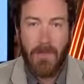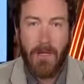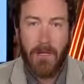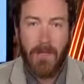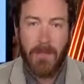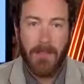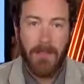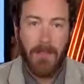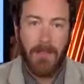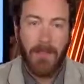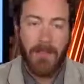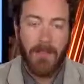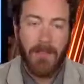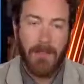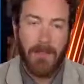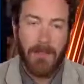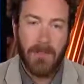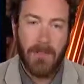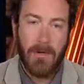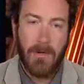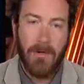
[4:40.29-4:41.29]
where I got to
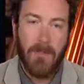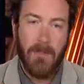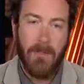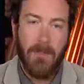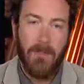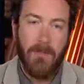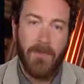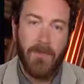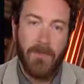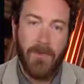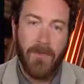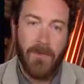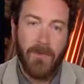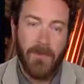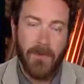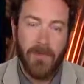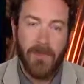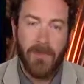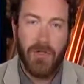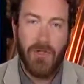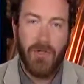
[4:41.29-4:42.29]
star in a movie with
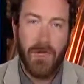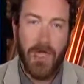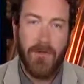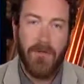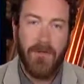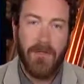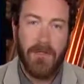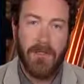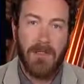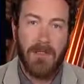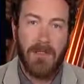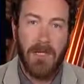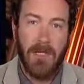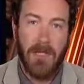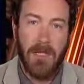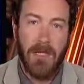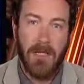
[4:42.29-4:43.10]
Richard Dreyfuss,